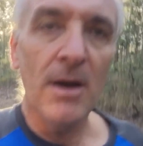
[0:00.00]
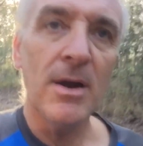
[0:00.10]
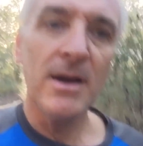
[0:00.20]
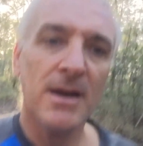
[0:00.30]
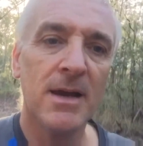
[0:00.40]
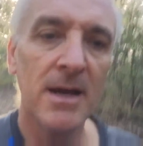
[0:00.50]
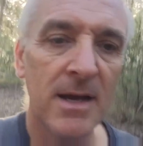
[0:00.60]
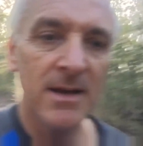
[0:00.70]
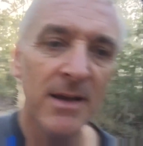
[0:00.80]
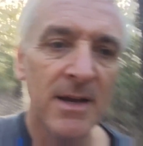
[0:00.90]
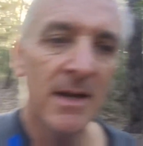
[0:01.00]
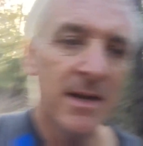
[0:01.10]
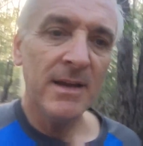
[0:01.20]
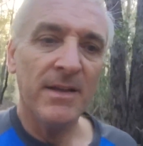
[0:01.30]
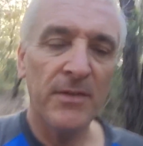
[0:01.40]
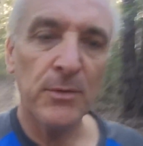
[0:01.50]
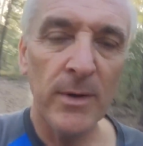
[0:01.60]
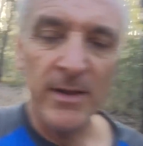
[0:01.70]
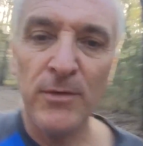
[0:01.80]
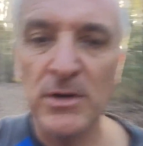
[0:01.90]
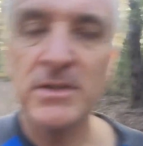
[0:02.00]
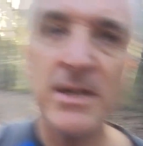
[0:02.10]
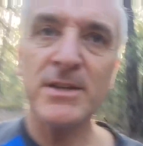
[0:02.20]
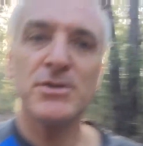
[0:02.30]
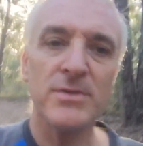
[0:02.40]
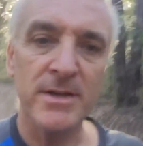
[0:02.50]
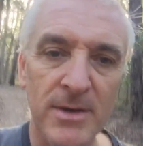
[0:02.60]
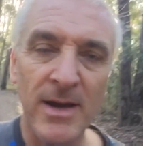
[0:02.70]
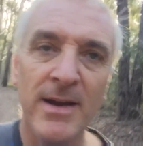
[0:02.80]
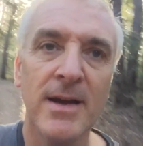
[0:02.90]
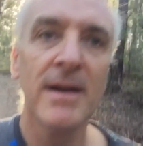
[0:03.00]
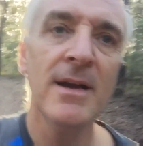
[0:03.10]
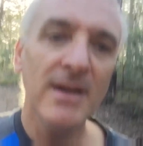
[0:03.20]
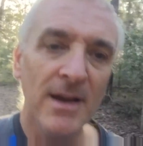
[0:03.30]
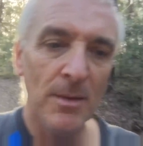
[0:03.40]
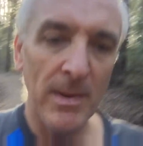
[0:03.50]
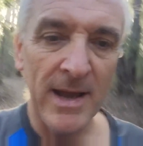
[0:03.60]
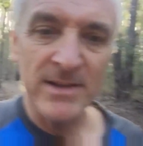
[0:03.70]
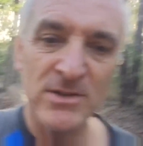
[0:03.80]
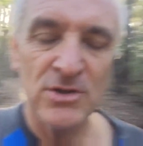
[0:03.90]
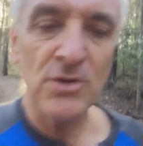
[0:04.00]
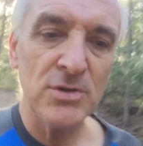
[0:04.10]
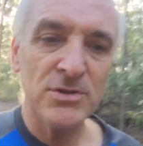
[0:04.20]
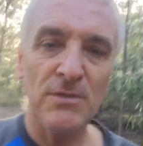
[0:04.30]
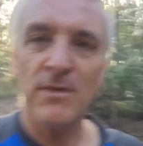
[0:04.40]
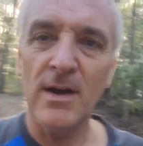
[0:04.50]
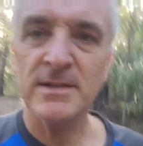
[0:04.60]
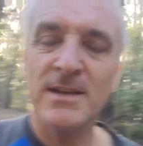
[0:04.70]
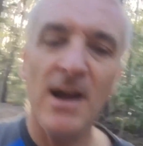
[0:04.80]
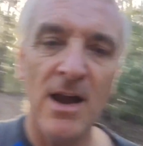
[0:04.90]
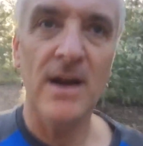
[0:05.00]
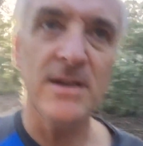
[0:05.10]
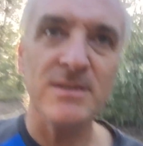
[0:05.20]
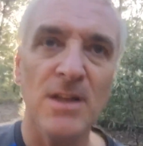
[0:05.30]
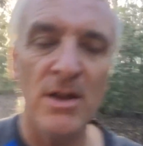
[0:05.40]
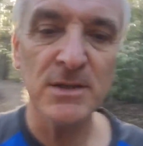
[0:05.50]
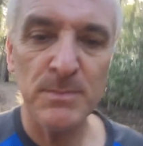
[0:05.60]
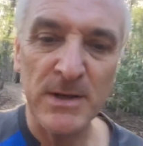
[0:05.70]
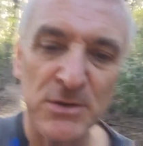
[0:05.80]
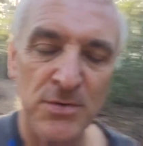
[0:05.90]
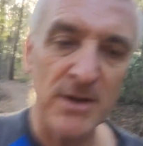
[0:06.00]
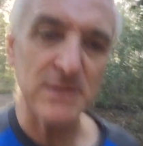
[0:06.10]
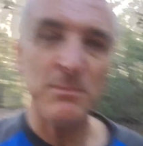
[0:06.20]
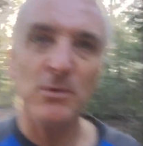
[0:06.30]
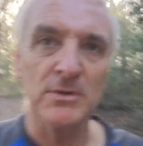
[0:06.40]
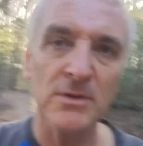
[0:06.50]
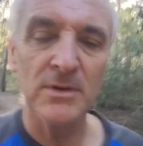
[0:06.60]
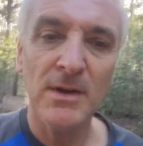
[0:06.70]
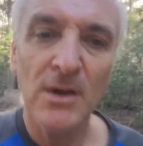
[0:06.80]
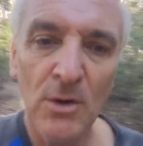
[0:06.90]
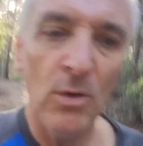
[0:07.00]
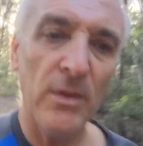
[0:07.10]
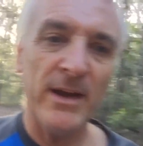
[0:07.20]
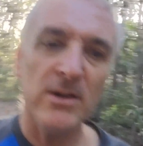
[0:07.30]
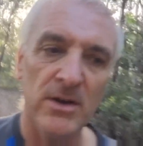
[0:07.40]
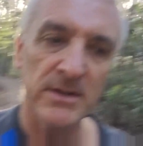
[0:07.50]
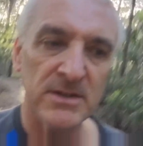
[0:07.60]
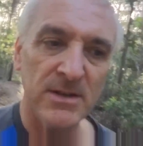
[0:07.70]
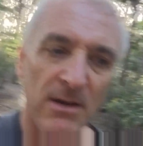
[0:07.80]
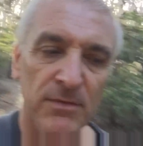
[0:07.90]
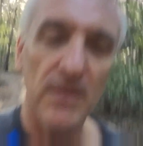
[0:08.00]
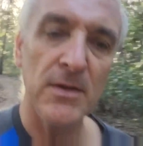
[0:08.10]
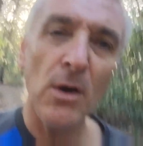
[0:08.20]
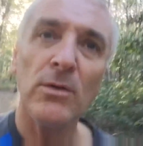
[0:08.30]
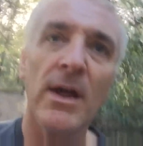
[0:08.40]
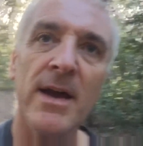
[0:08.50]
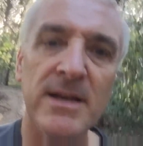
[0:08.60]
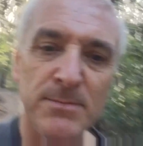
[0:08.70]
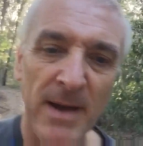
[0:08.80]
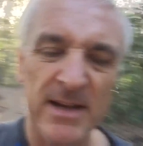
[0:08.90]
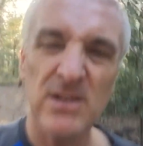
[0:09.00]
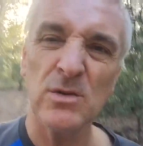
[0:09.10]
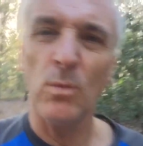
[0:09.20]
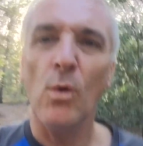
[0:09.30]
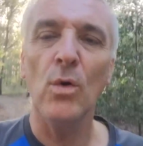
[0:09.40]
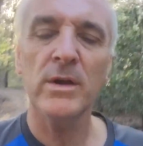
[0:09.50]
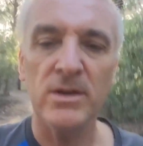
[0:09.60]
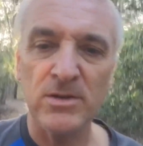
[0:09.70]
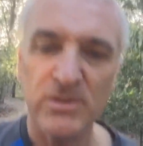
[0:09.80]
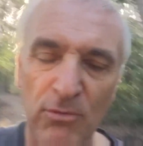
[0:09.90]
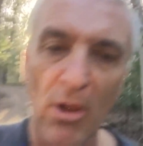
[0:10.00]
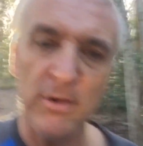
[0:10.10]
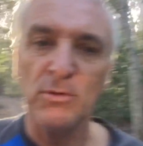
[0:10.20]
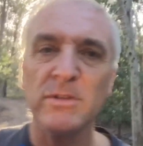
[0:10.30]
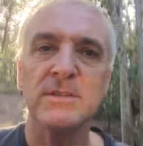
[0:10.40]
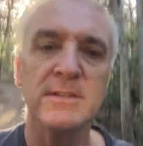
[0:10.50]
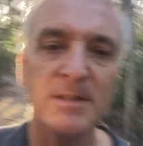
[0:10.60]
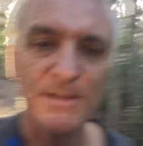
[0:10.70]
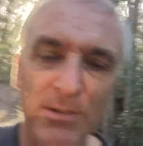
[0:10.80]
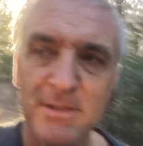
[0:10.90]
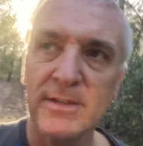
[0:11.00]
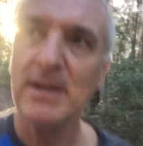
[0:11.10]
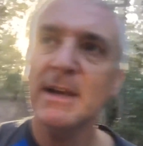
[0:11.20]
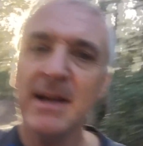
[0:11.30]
know, in the 21st century, man's used to fast cars and high-speed transport and all that kind of stuff. In the old days, man used to walk, he used to ride horses, he used to